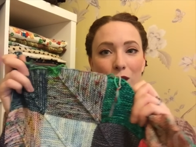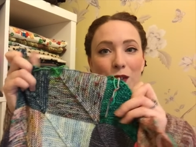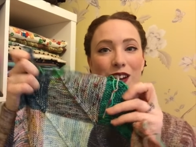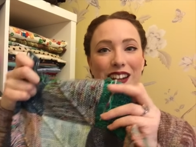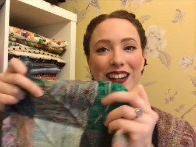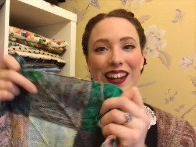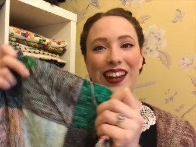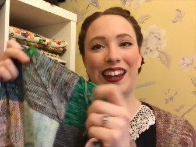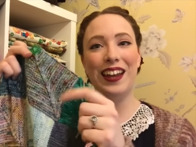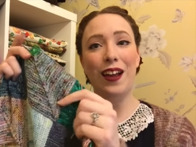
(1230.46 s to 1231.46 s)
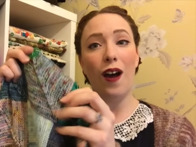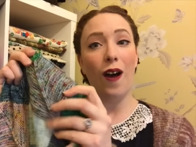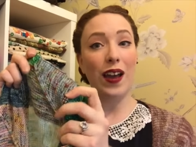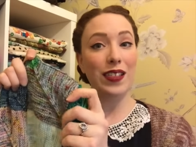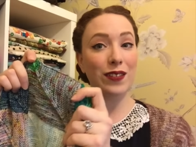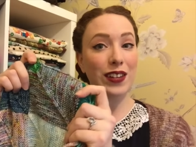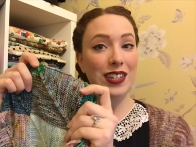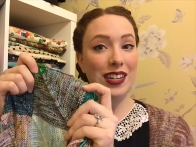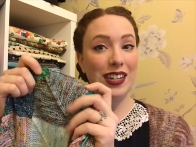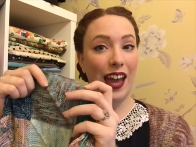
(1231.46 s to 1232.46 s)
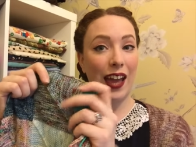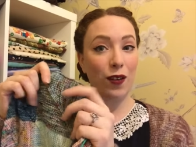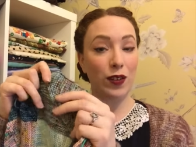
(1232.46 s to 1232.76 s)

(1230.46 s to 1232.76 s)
definitely either a dk